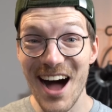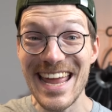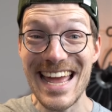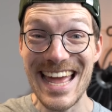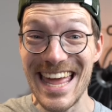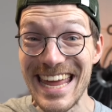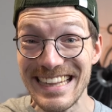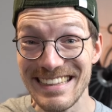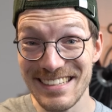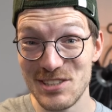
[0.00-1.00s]
I
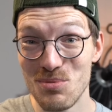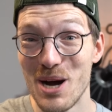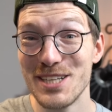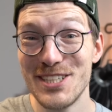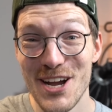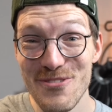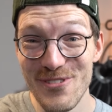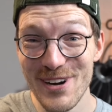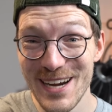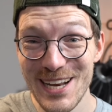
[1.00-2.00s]
hate this watch. I
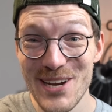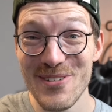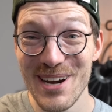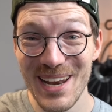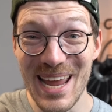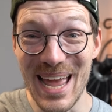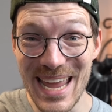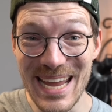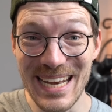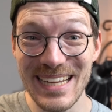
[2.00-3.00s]
really, really
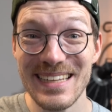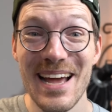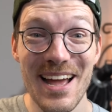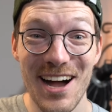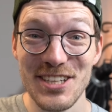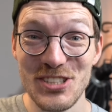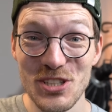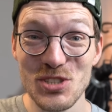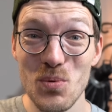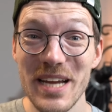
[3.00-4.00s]
hate it. I
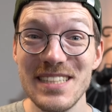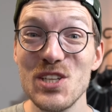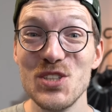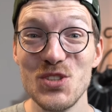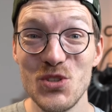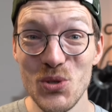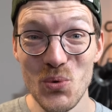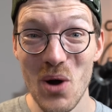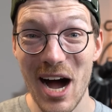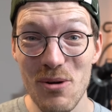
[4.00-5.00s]
just wasted
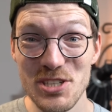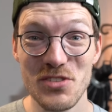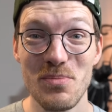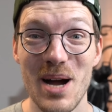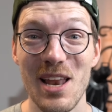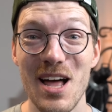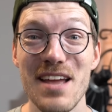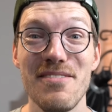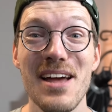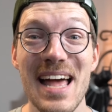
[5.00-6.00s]
two hours of my life,